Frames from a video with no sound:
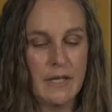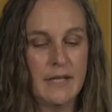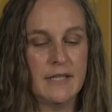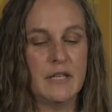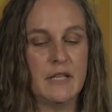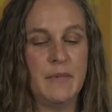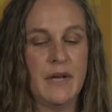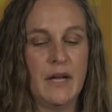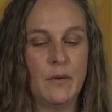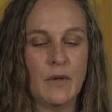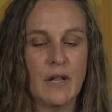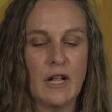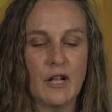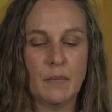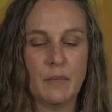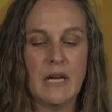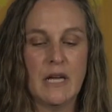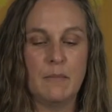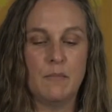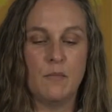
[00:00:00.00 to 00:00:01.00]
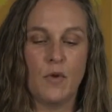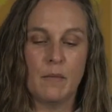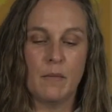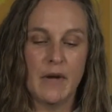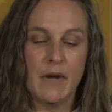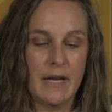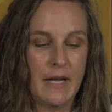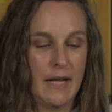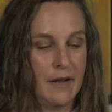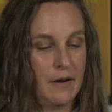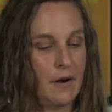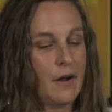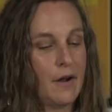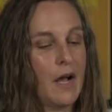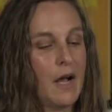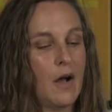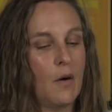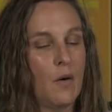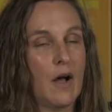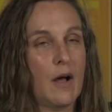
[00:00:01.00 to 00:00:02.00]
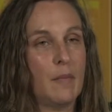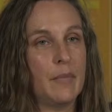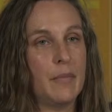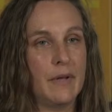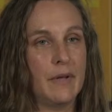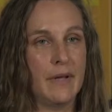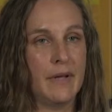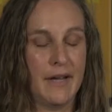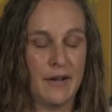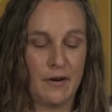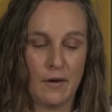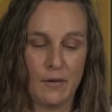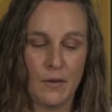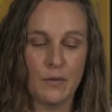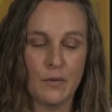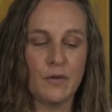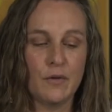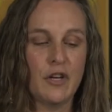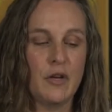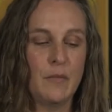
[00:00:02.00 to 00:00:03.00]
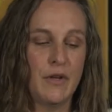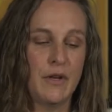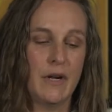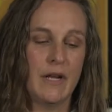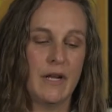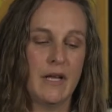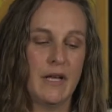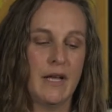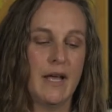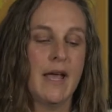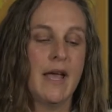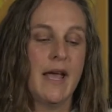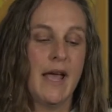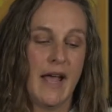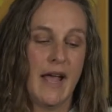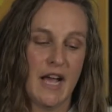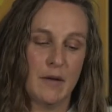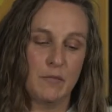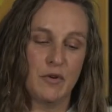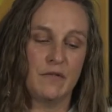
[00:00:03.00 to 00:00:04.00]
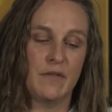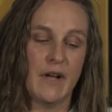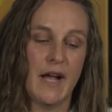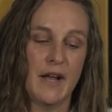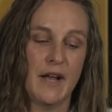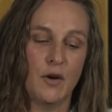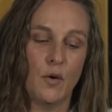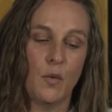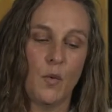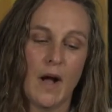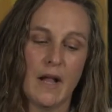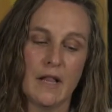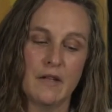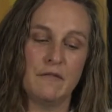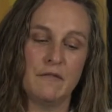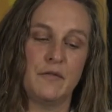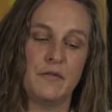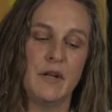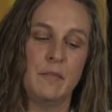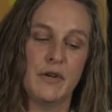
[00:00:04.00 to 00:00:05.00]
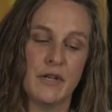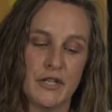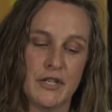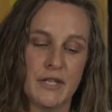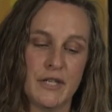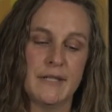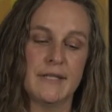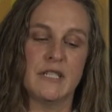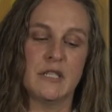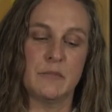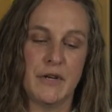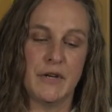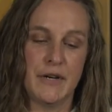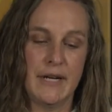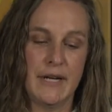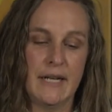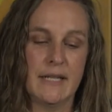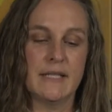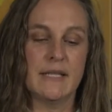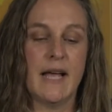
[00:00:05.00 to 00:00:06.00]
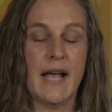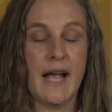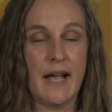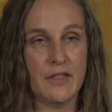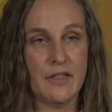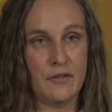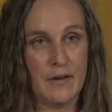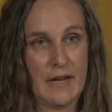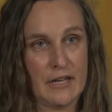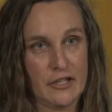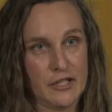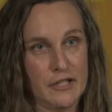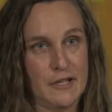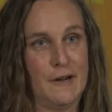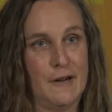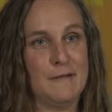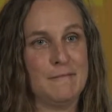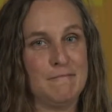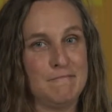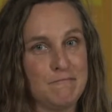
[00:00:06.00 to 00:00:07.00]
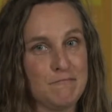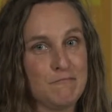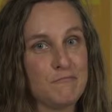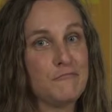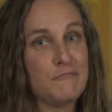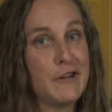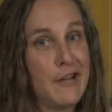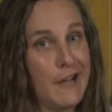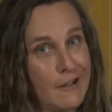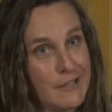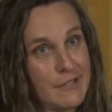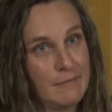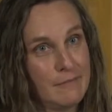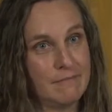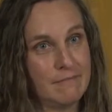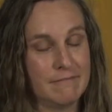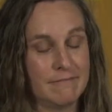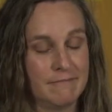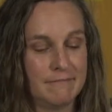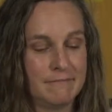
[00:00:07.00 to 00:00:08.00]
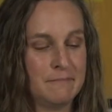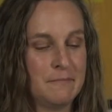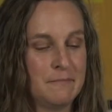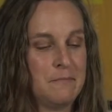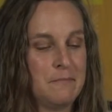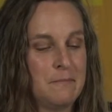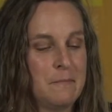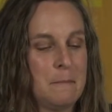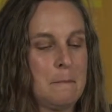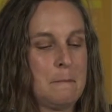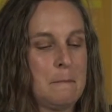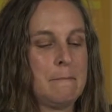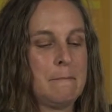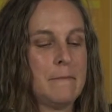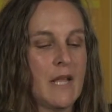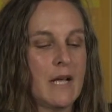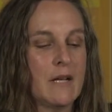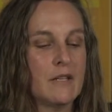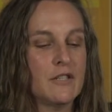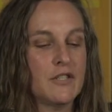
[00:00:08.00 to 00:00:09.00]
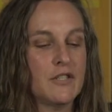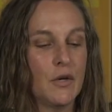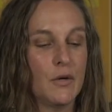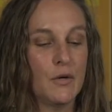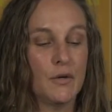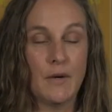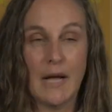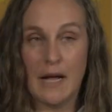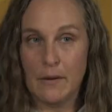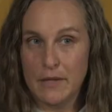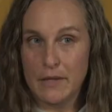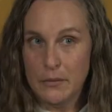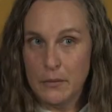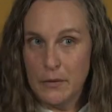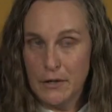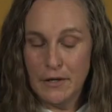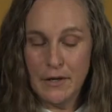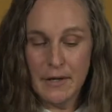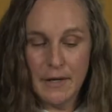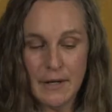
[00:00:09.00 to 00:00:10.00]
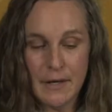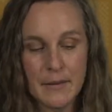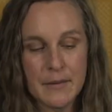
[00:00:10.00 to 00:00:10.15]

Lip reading: EasyPay will help keep more money in our co-op, in our local community, and provide a wallet-free purchase experience at the register. Pretty awesome. So how will it work?